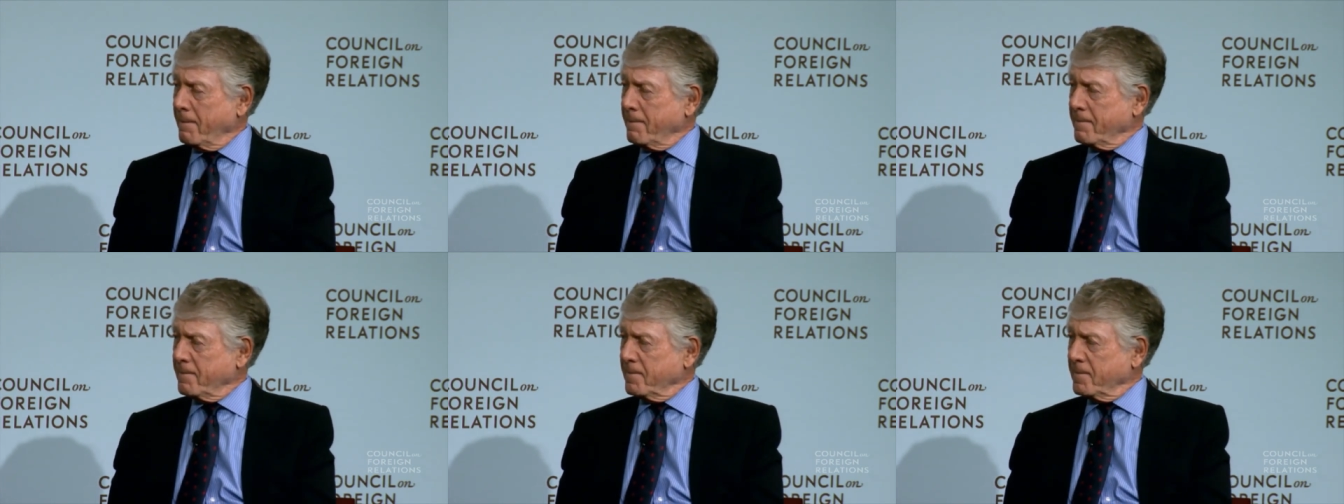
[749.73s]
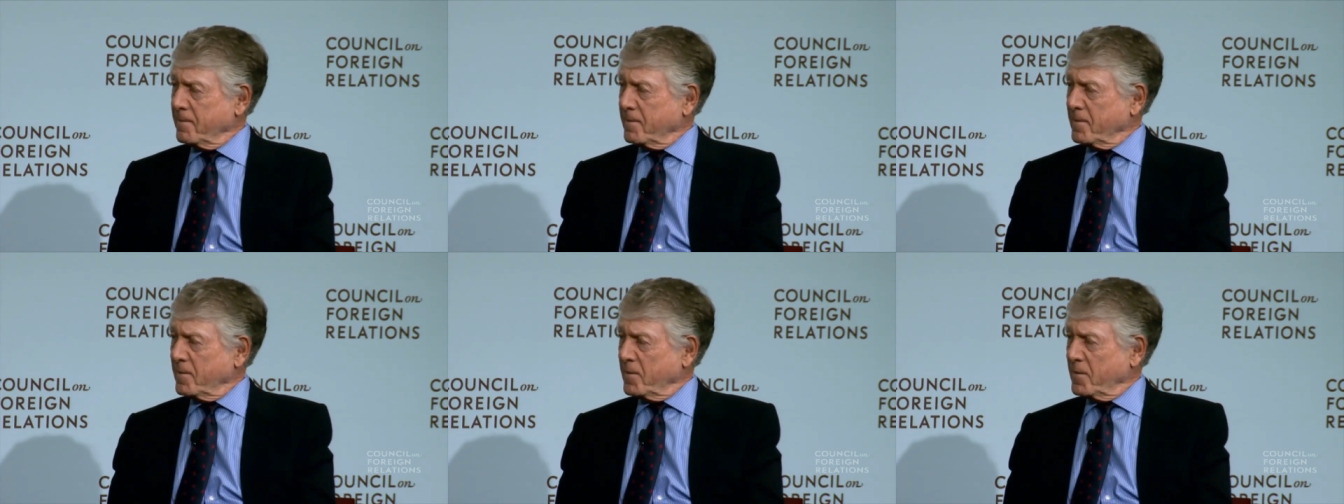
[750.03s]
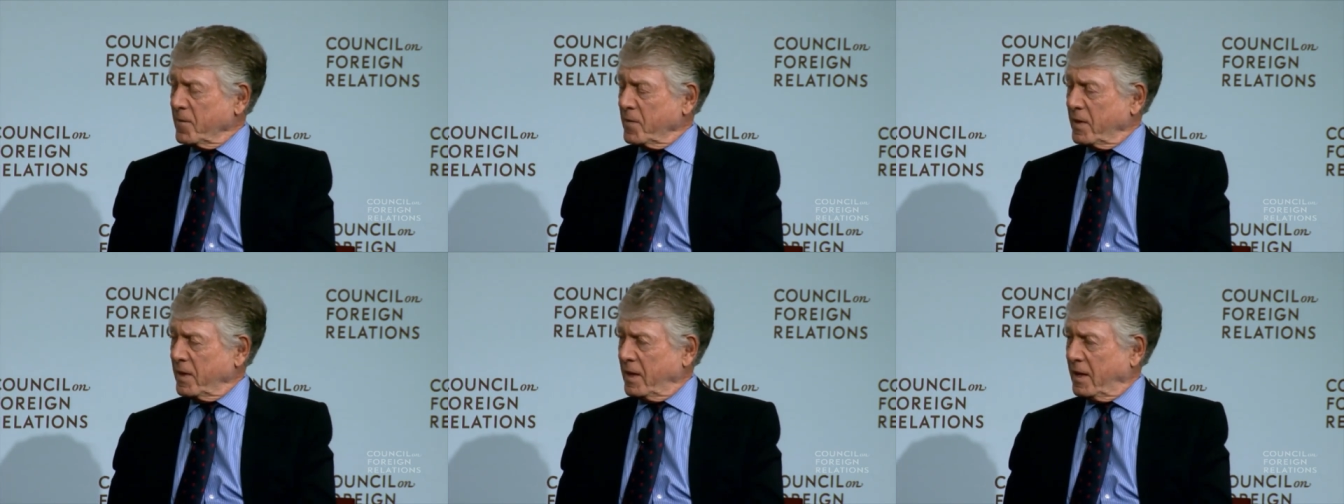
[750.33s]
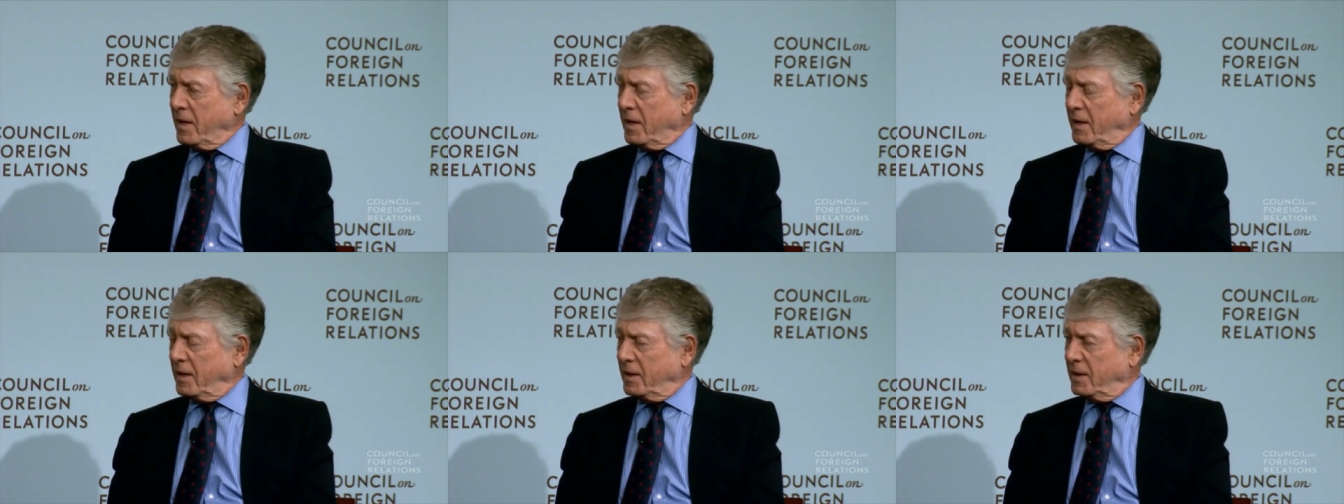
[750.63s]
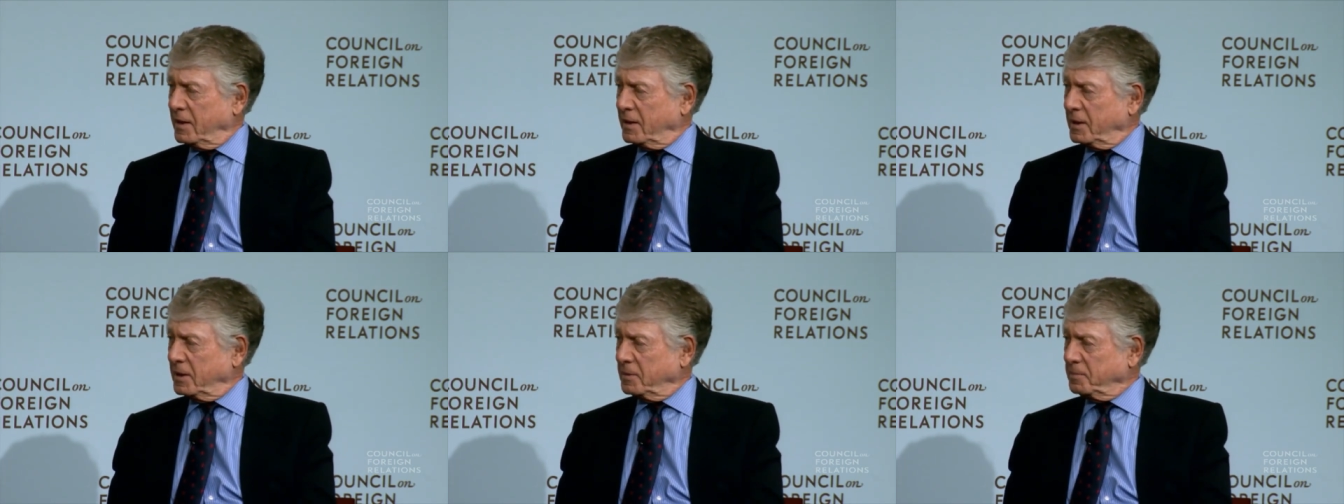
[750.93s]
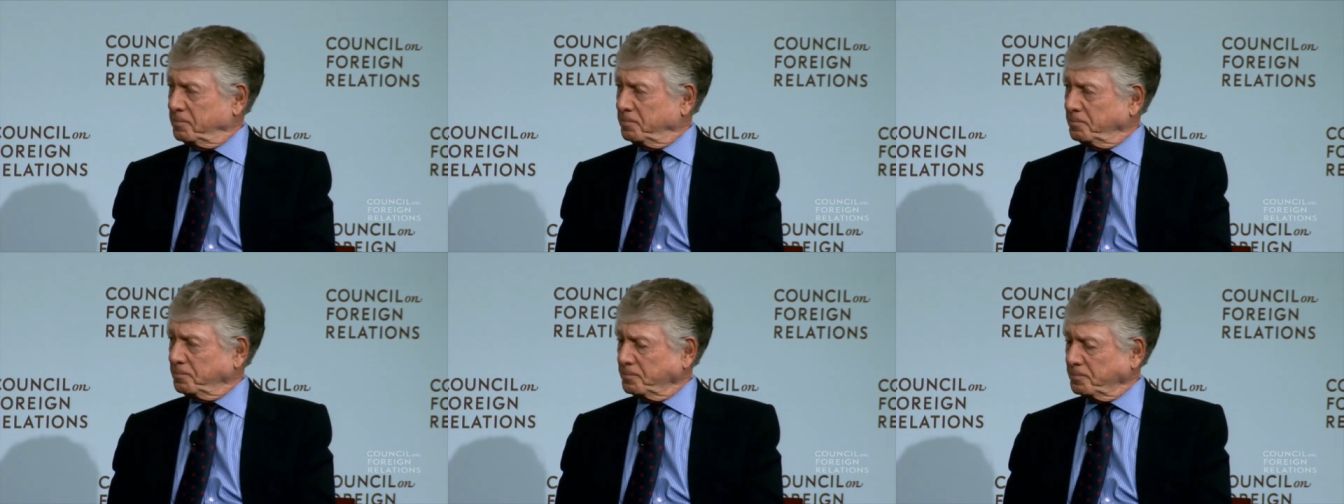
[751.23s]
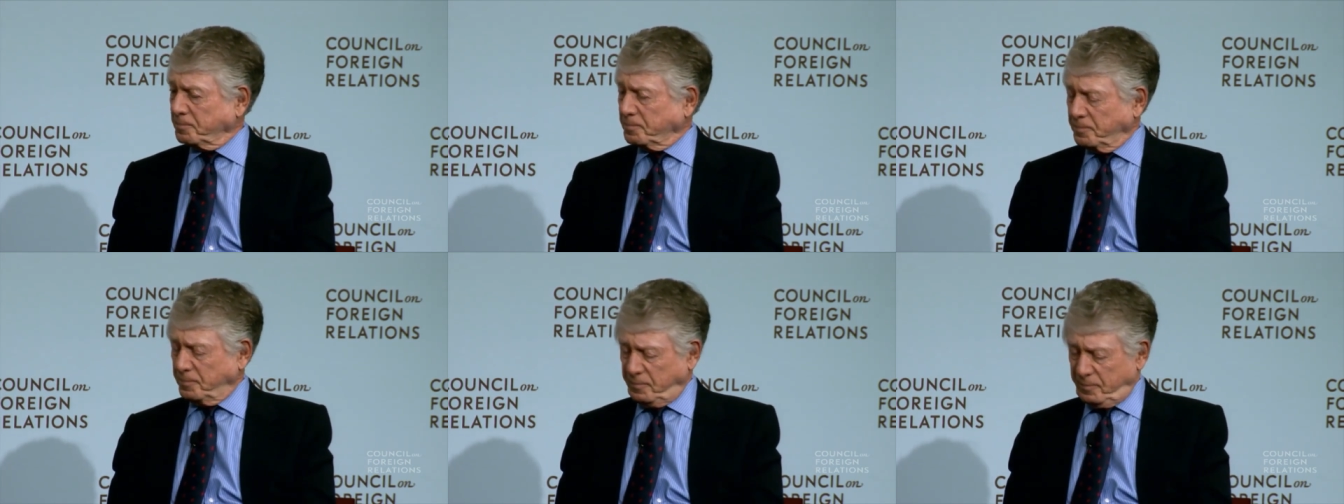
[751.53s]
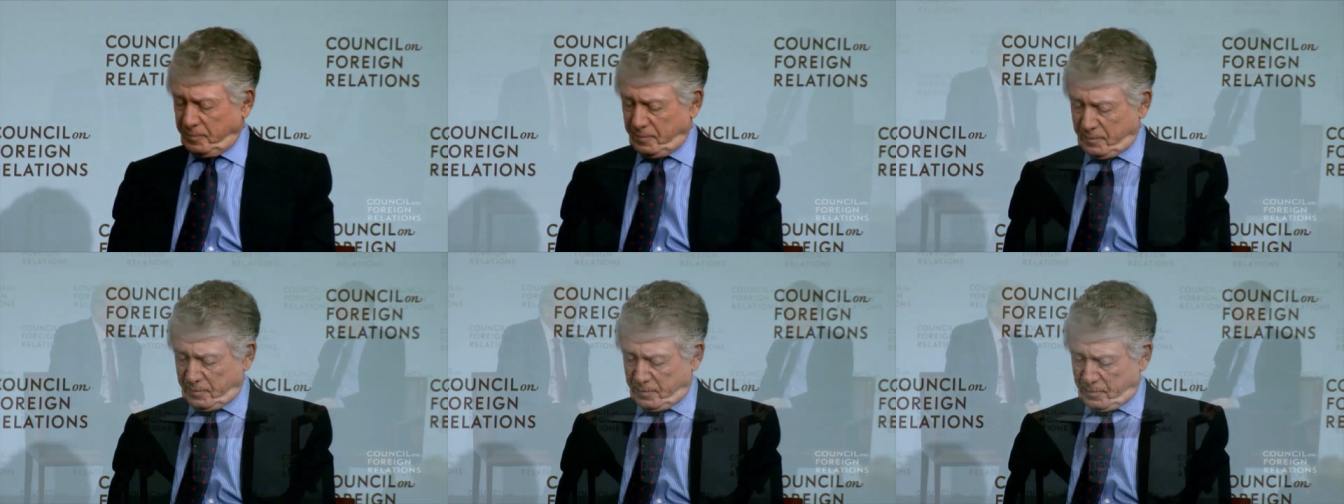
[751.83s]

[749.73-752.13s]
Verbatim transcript: switch forward to 1985